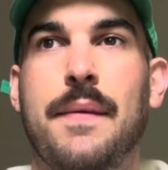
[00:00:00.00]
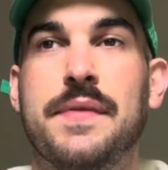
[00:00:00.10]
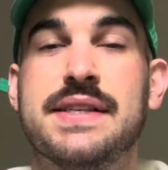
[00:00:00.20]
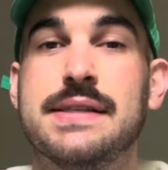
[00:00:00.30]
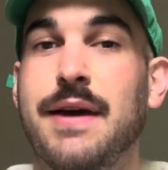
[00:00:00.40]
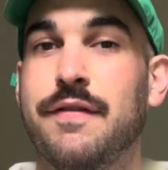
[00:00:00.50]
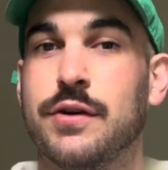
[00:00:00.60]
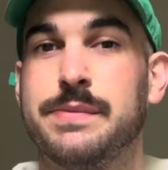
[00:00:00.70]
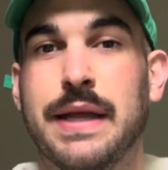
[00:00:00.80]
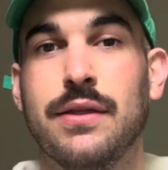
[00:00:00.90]
This is my
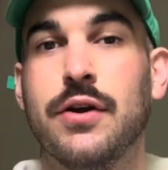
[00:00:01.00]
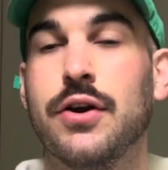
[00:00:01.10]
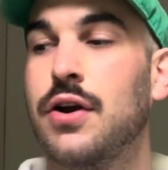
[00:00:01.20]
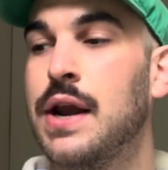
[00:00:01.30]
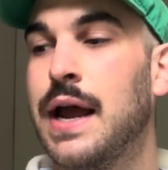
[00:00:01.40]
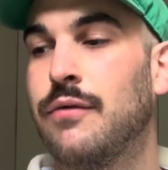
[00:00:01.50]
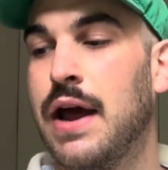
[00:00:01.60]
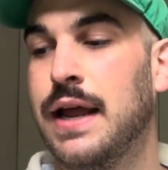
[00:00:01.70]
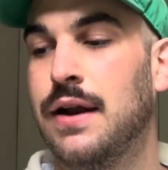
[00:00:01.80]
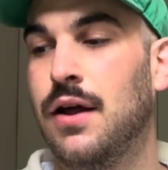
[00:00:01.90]
first Ben Lerner, and I
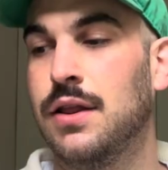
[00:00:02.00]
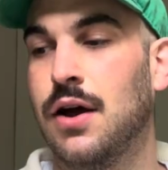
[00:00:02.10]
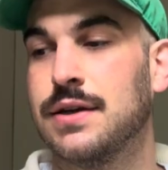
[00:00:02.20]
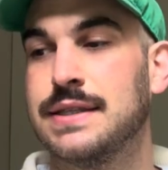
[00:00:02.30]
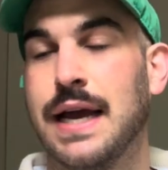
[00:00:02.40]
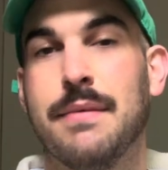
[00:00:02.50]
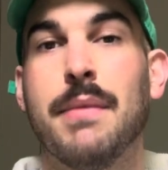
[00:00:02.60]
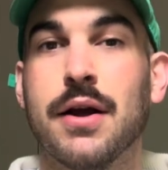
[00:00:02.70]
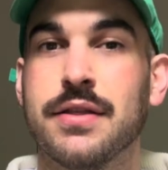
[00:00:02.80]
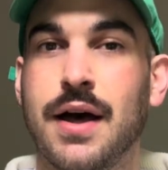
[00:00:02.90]
read it alongside
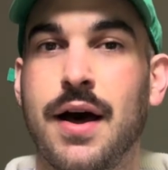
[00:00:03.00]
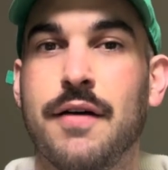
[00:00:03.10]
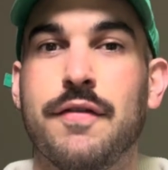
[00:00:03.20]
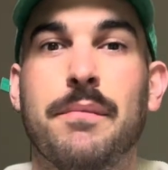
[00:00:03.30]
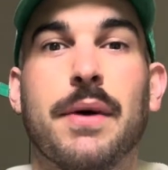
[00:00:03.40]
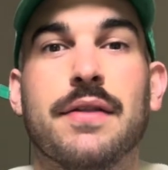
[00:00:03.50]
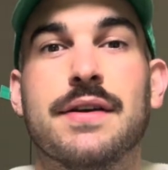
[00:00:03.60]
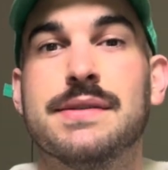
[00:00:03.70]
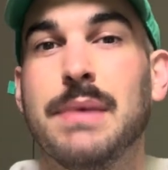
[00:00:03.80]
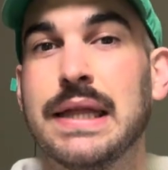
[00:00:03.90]
Martha from
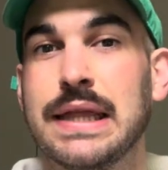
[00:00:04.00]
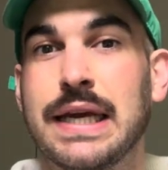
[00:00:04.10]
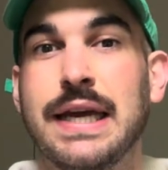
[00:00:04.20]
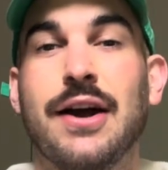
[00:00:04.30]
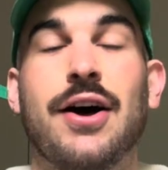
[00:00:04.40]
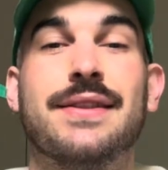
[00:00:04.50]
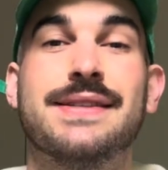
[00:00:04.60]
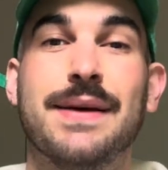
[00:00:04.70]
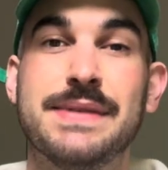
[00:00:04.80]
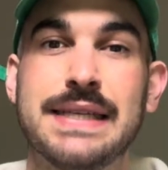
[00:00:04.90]
Martha's Monthly on
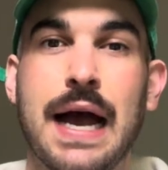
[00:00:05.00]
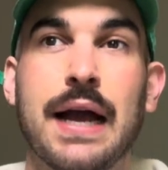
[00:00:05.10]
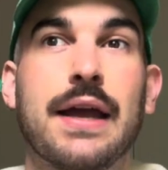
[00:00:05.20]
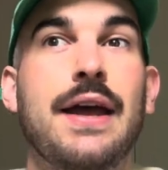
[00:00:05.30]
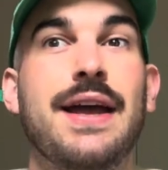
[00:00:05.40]
Substack,